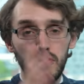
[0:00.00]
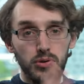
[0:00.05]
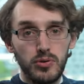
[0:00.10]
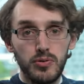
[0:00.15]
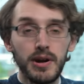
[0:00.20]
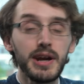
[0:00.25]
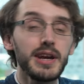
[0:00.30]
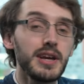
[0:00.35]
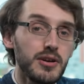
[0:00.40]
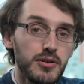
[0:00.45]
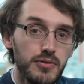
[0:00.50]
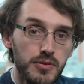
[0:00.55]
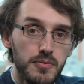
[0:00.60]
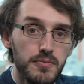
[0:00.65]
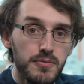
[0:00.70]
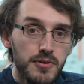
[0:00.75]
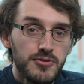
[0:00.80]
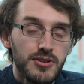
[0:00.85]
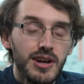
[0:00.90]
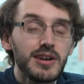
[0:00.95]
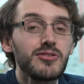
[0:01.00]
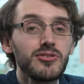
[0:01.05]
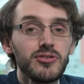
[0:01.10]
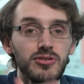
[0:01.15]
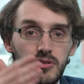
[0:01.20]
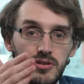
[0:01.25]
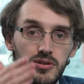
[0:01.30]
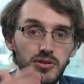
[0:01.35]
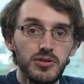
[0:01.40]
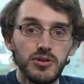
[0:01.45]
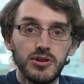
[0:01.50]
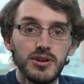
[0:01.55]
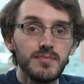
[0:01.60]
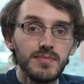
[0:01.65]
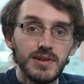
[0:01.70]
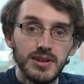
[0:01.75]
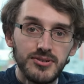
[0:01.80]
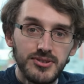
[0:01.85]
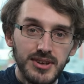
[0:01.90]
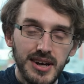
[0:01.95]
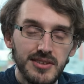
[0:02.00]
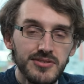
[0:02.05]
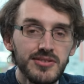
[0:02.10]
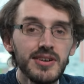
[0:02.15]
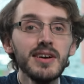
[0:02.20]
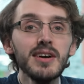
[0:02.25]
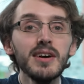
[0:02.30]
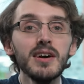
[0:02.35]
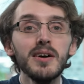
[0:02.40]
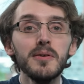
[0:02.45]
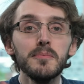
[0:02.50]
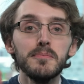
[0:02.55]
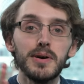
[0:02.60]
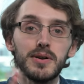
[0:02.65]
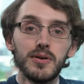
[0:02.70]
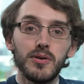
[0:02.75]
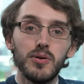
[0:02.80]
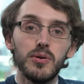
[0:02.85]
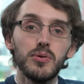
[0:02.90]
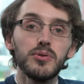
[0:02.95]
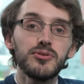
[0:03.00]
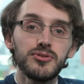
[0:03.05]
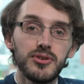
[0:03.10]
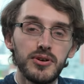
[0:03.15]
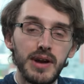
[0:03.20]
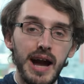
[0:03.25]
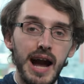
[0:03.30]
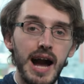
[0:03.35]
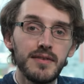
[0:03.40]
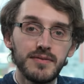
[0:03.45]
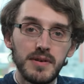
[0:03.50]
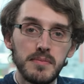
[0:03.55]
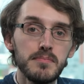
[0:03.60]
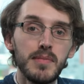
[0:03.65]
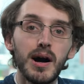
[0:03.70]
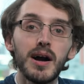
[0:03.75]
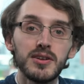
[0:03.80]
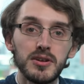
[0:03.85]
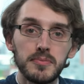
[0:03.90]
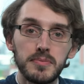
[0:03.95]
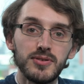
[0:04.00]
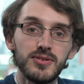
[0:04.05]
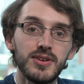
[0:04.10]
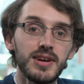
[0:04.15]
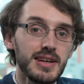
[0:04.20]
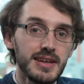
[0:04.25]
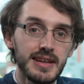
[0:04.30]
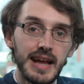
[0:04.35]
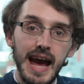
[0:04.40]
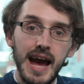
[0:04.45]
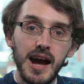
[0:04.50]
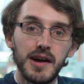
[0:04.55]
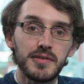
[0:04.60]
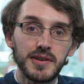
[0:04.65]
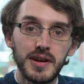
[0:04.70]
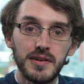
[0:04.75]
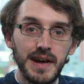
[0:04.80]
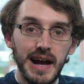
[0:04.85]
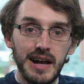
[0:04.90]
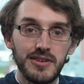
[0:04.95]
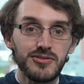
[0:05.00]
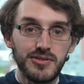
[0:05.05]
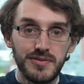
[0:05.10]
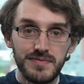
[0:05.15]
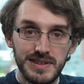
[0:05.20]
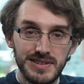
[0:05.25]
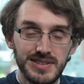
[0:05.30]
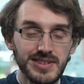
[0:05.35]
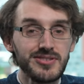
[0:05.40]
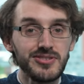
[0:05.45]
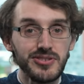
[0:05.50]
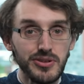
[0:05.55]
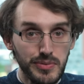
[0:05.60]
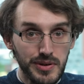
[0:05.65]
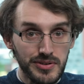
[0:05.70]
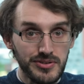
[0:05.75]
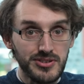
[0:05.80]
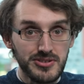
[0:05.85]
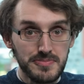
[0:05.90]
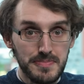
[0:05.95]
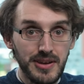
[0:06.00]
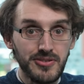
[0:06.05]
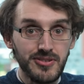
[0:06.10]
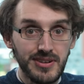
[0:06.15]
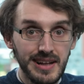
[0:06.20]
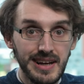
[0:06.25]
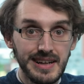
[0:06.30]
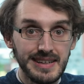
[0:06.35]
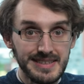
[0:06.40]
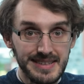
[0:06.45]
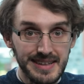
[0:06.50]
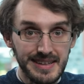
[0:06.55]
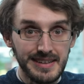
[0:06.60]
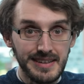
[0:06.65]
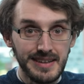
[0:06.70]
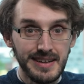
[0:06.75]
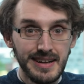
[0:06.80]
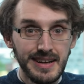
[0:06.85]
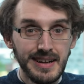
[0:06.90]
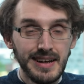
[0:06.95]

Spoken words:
you're great in group projects, you're good in research, but also have in mind a particular area of astrophysics you want to specialize in.